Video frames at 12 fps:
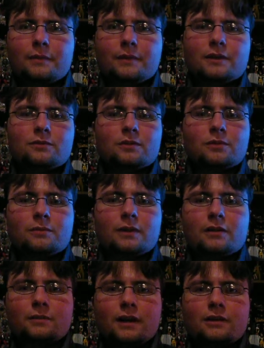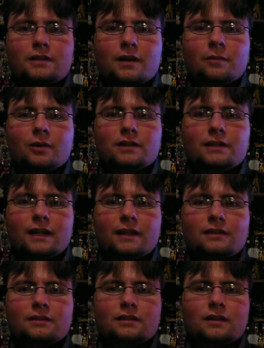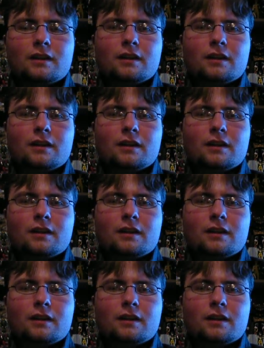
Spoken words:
things with the other riders got more intense.